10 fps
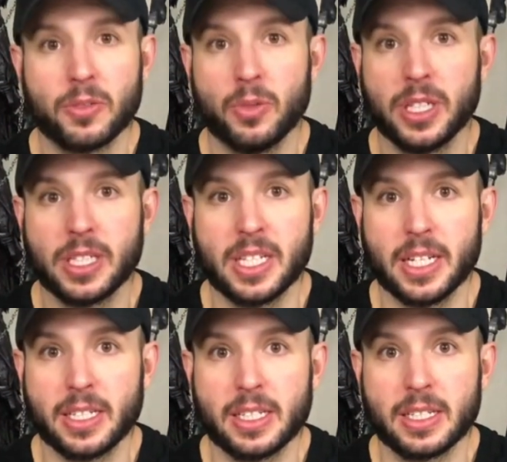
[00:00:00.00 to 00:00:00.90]

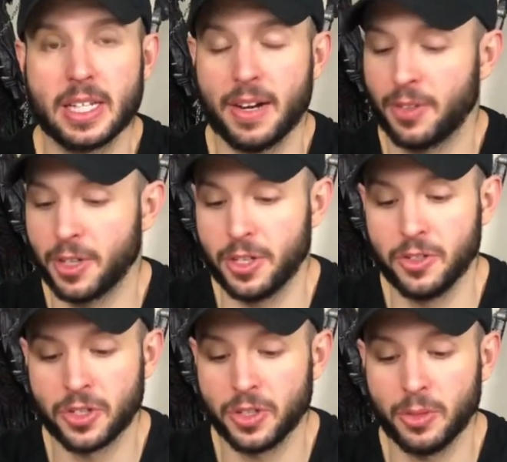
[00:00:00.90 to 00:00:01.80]
1/6 is never
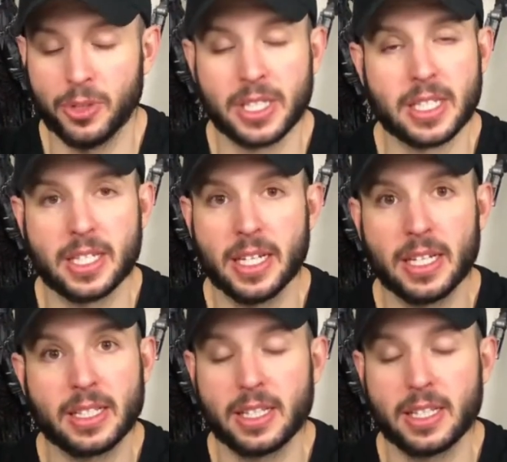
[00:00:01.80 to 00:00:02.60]
usually 1/6.